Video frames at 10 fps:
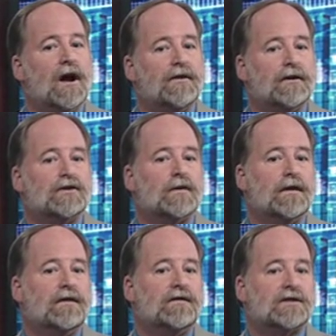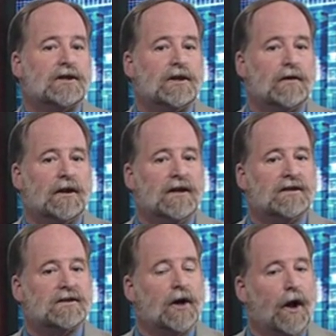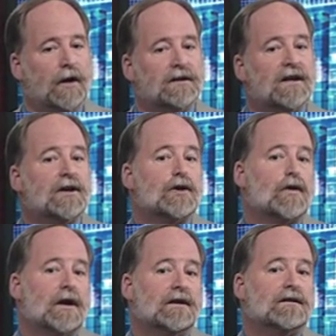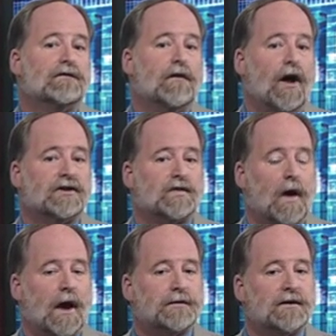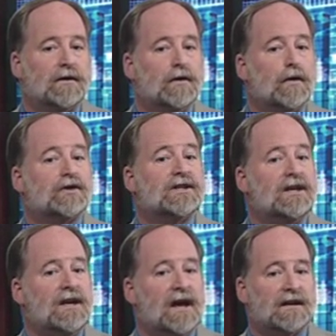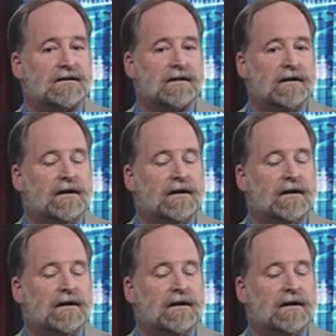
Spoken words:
other derivative securities called credit default swaps, or CDS,